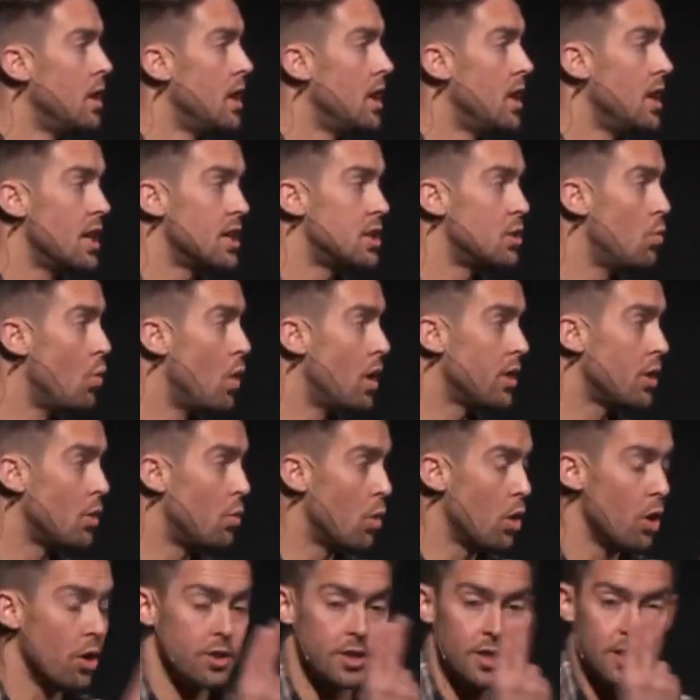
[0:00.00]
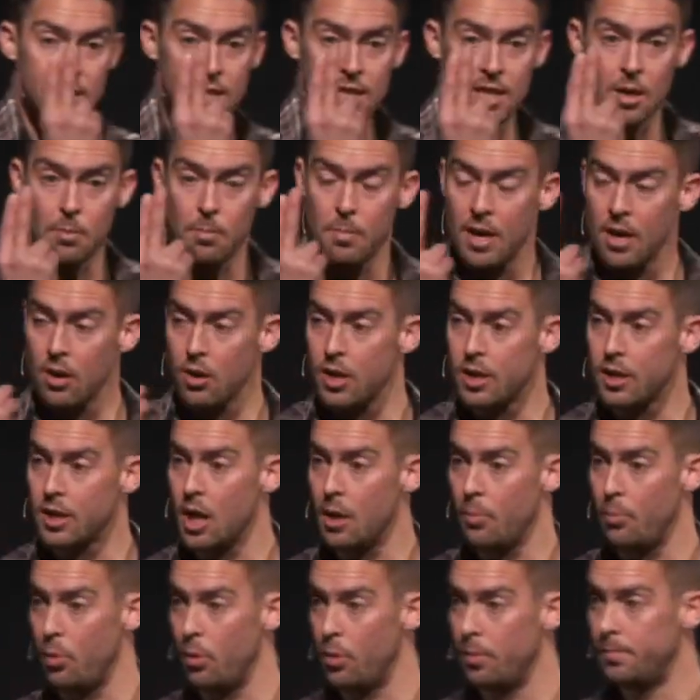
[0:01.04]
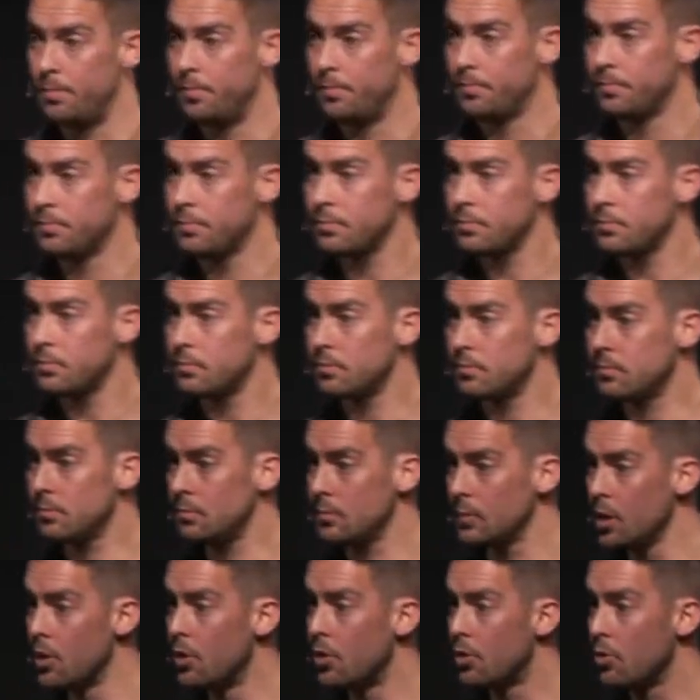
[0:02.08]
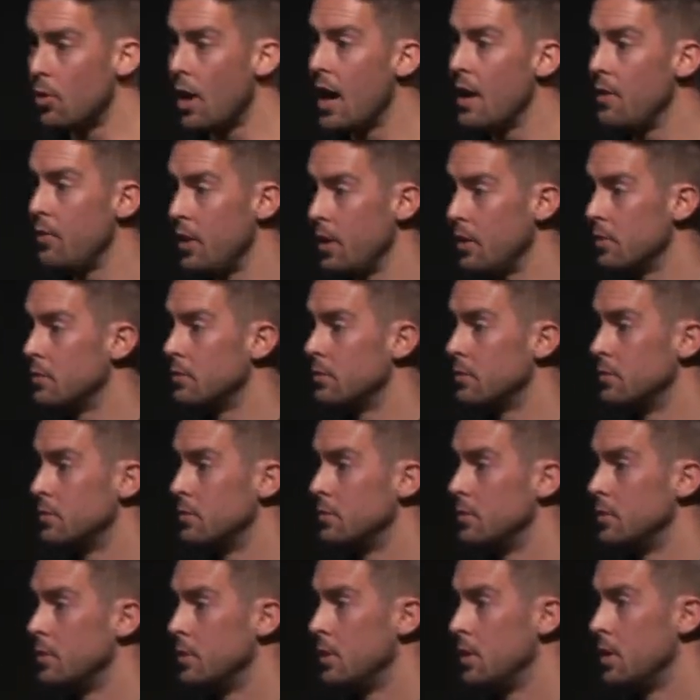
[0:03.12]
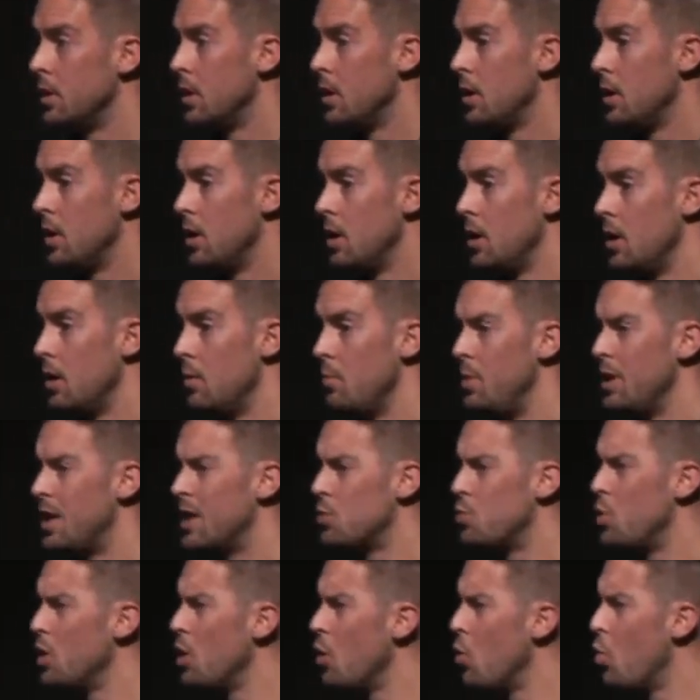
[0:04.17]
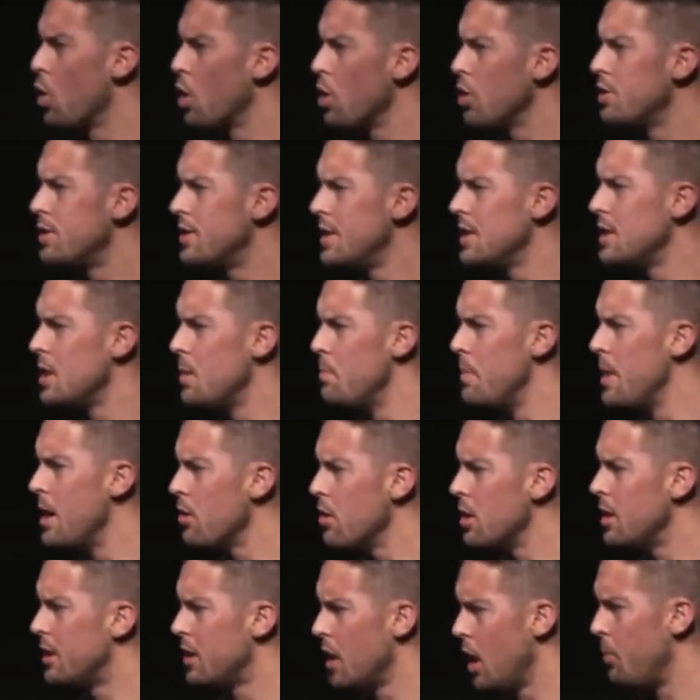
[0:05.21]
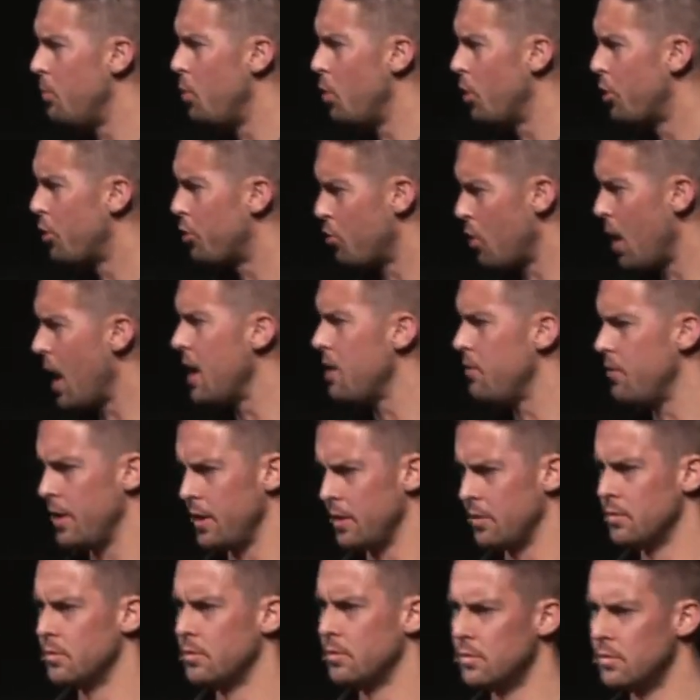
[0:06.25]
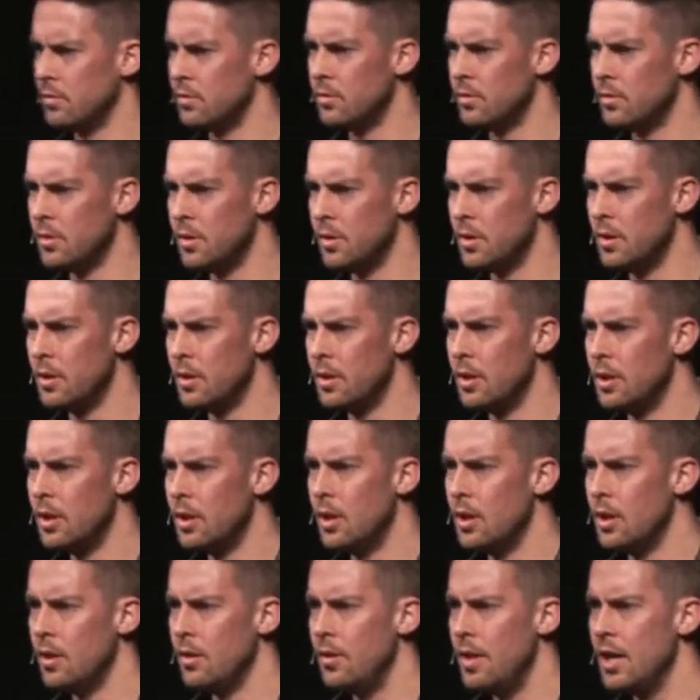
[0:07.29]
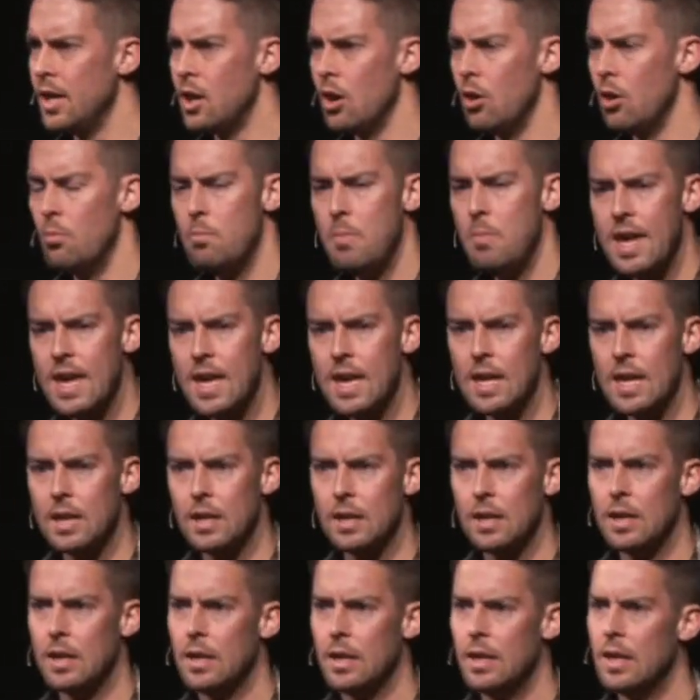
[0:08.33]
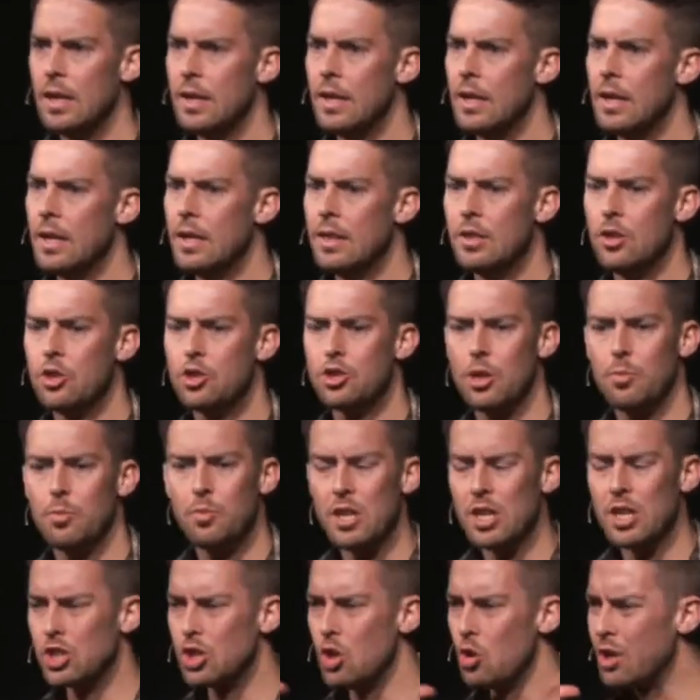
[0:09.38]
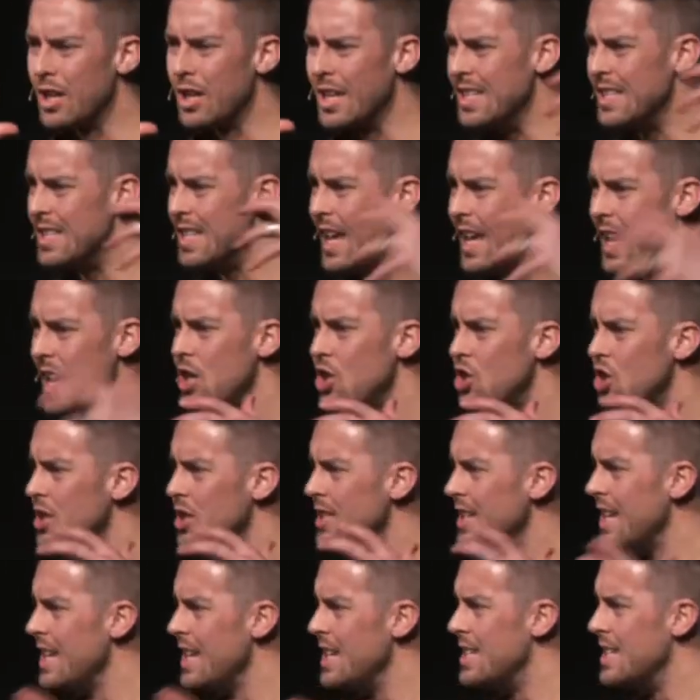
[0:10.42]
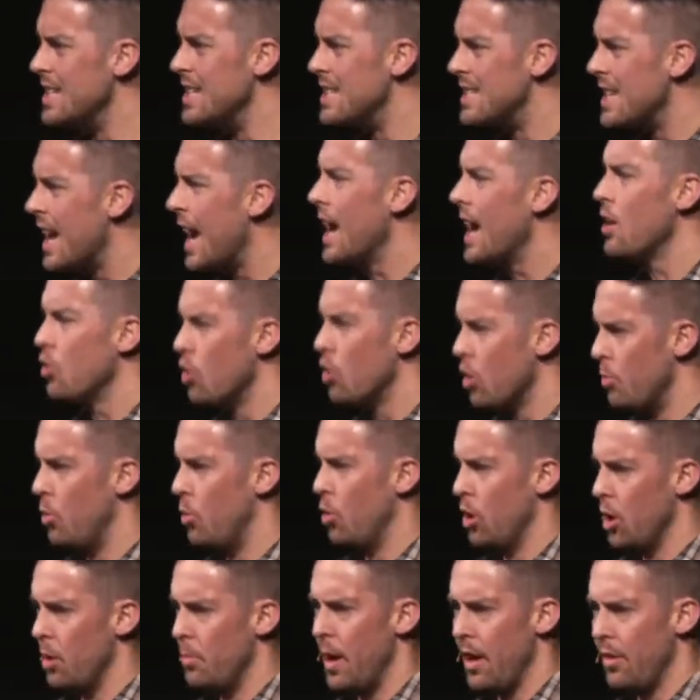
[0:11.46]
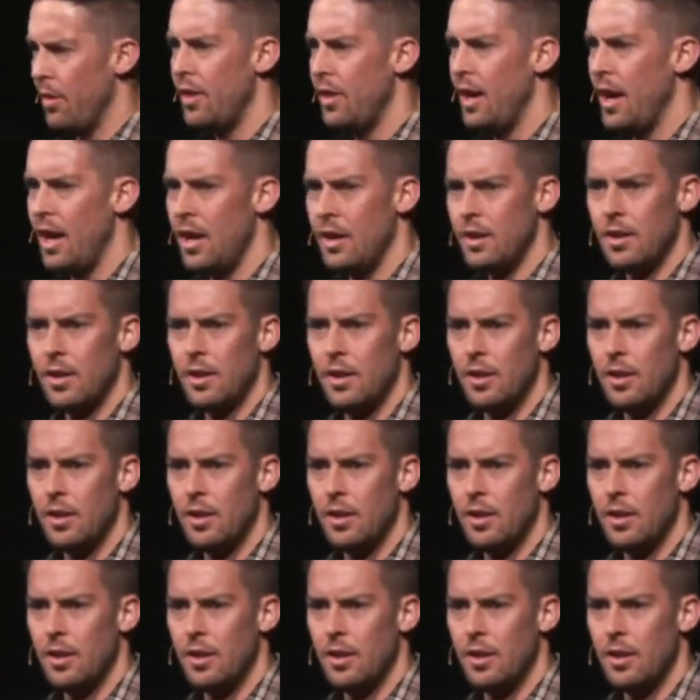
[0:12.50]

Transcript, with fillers: He doesn't want the world to see a married couple thriving. Because when the world sees a married couple thriving, they go, man, there's something so contagious and desirable about that.